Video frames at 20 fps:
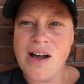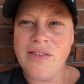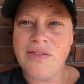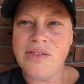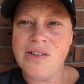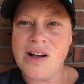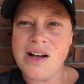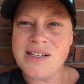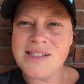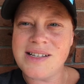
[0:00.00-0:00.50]

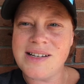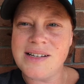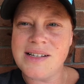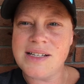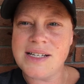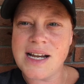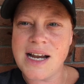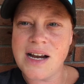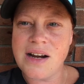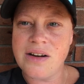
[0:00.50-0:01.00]
I've lost an
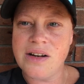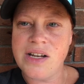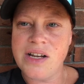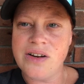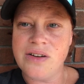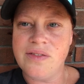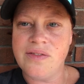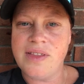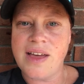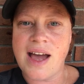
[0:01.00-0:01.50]
entire
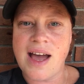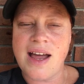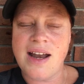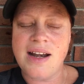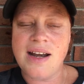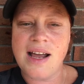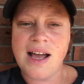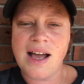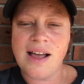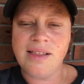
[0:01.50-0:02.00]
year of that.
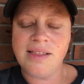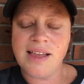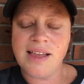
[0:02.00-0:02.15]
I